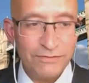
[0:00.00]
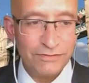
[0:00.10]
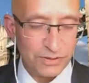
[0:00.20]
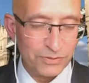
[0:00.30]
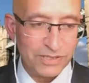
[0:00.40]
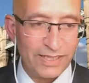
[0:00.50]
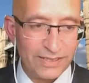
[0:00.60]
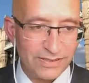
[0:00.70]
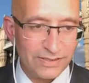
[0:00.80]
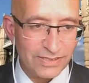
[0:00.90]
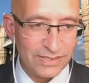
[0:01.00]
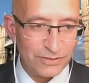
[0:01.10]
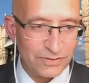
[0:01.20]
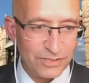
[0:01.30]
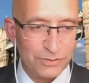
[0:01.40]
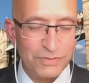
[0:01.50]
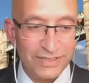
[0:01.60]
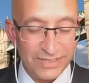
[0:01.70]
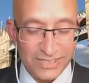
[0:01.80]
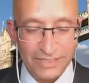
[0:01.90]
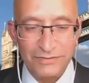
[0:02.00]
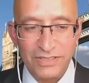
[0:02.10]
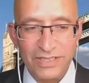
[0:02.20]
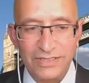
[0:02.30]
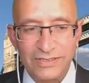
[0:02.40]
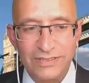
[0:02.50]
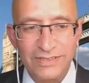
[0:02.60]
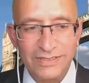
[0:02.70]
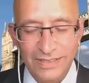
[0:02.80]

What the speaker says: There was an exodus out of Kashmir, the seventh exodus.